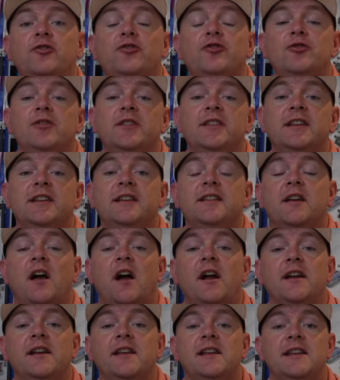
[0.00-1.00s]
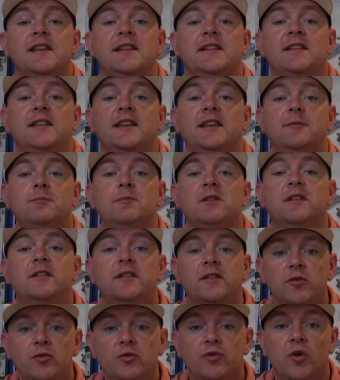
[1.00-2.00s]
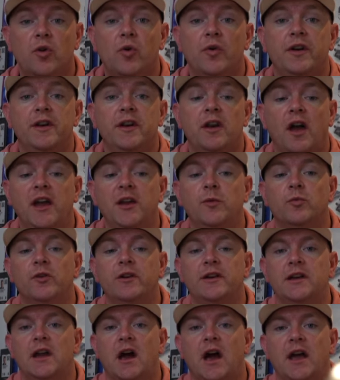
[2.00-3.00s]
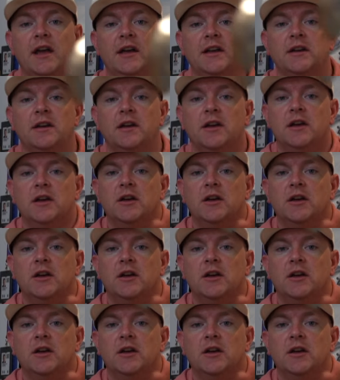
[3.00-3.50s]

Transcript: through 6-iron is the Mizuno 919